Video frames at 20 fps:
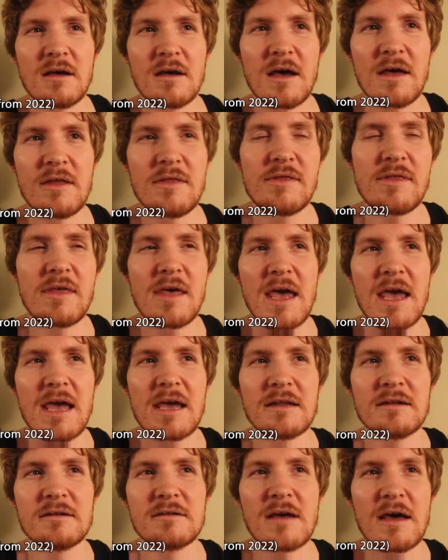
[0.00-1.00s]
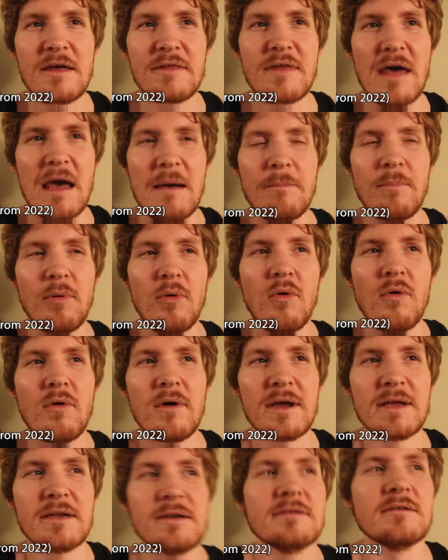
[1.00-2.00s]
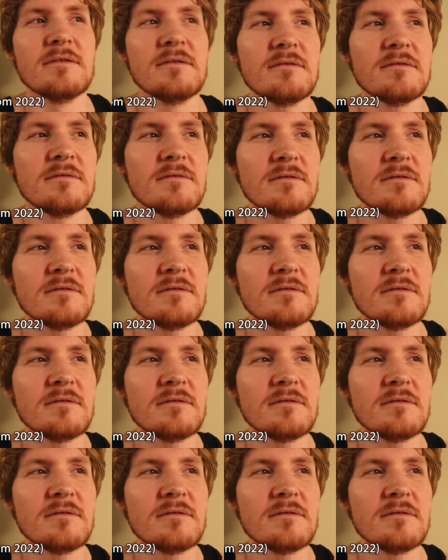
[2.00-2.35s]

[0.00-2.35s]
and then at that point